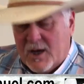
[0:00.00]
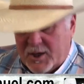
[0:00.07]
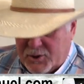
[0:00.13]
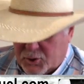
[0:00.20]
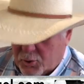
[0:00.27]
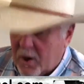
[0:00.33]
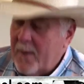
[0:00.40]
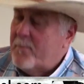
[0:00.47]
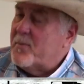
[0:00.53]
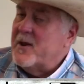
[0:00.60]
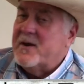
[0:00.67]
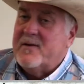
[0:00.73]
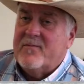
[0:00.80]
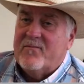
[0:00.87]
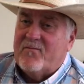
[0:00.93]
a
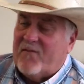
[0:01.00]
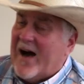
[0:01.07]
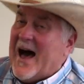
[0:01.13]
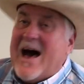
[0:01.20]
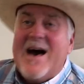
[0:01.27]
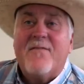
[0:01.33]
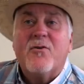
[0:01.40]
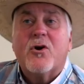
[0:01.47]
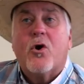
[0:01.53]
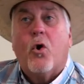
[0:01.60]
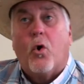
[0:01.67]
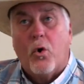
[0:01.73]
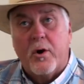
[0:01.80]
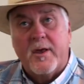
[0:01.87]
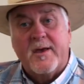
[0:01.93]
trumpet and 5
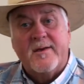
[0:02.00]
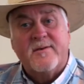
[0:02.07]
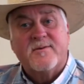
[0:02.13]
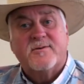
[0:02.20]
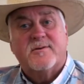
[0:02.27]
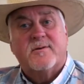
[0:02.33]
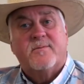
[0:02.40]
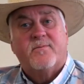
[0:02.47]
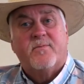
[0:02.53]
accordions,